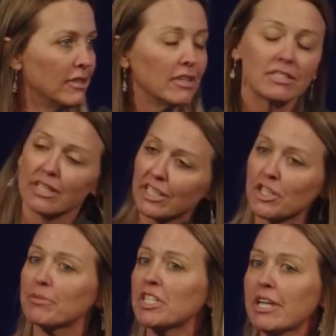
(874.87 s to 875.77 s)
Listen,
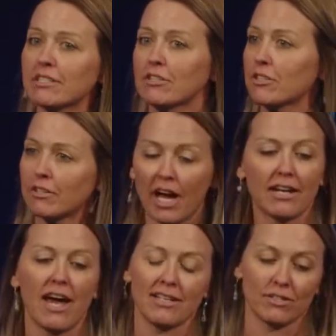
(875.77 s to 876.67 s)
Egyptian deserts are not
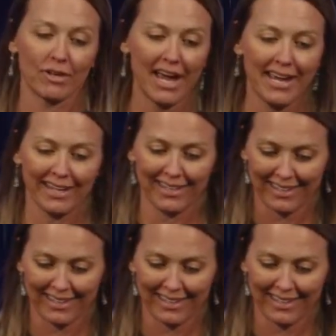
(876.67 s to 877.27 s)
nice, okay?